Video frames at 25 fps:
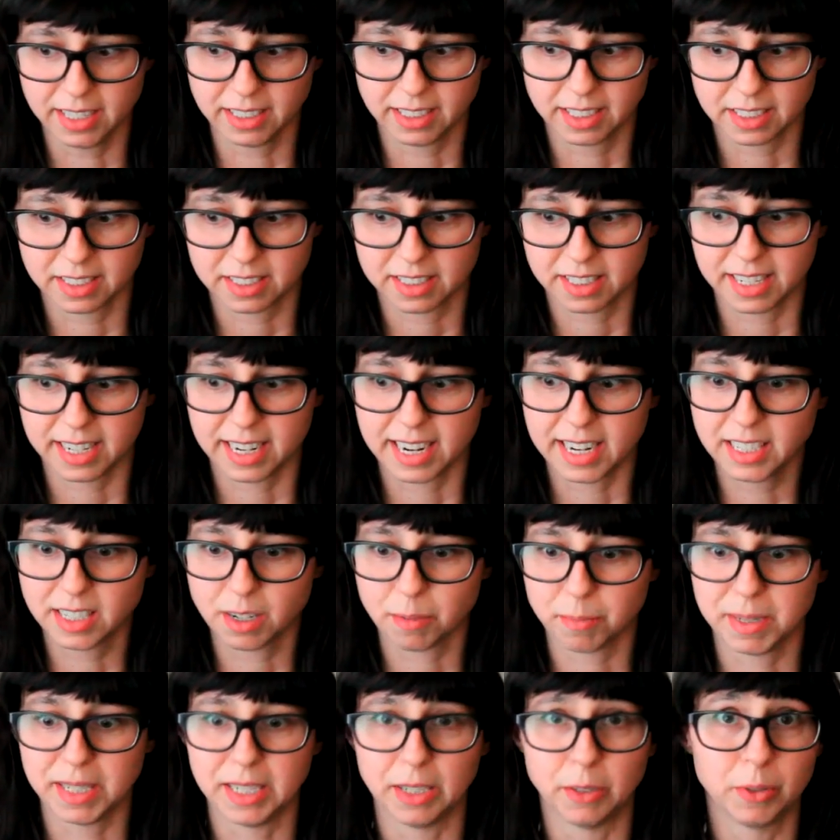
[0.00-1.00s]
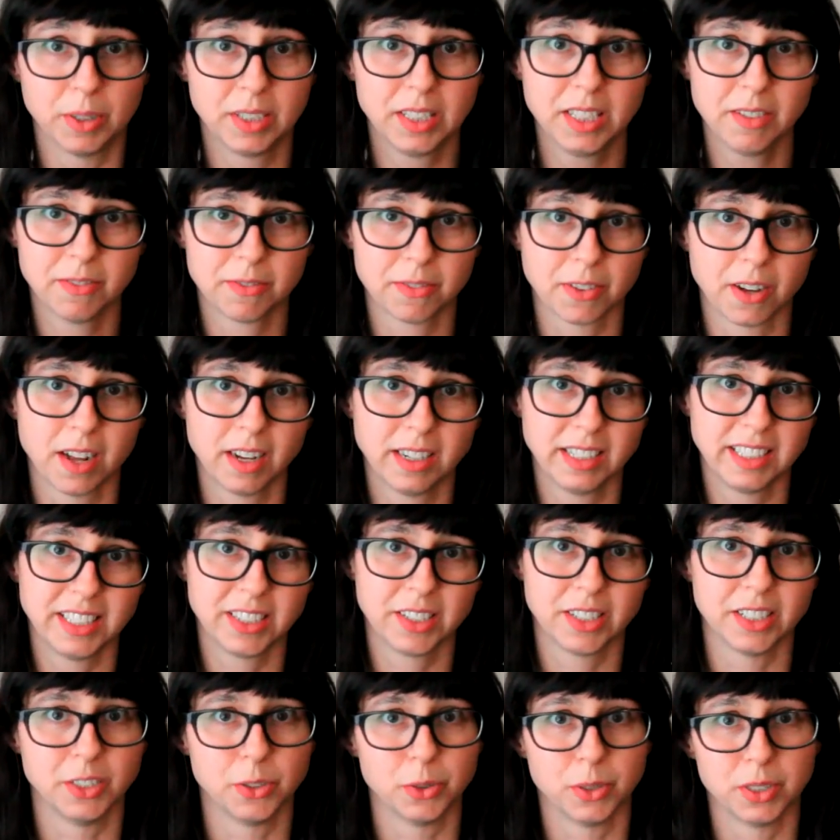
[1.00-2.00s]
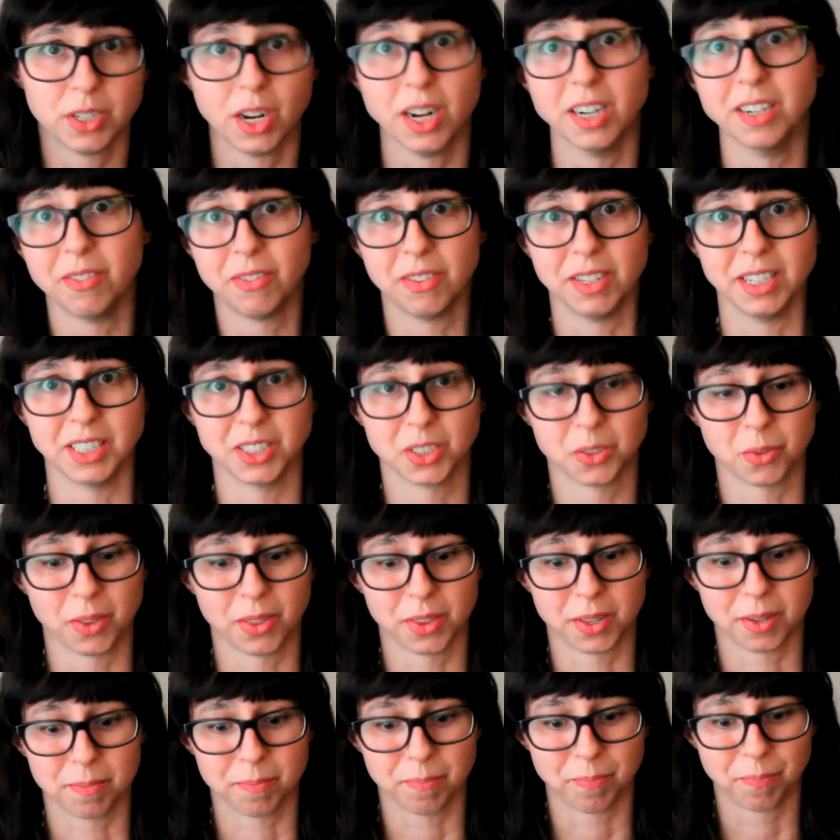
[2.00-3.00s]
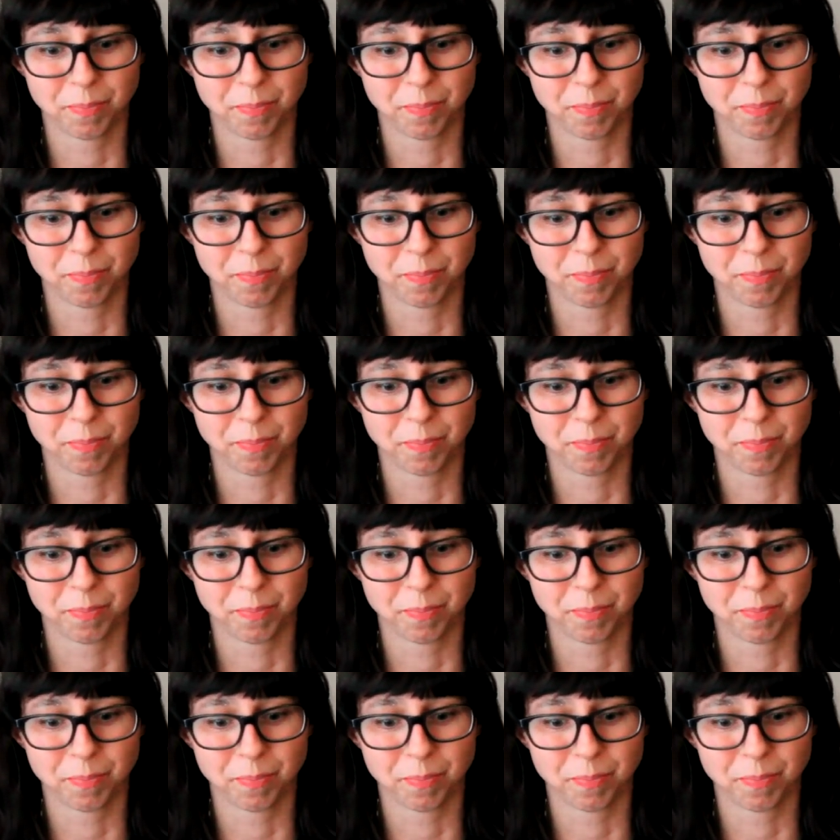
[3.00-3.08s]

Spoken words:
because they end up being really fun and you can do a ton of things with them.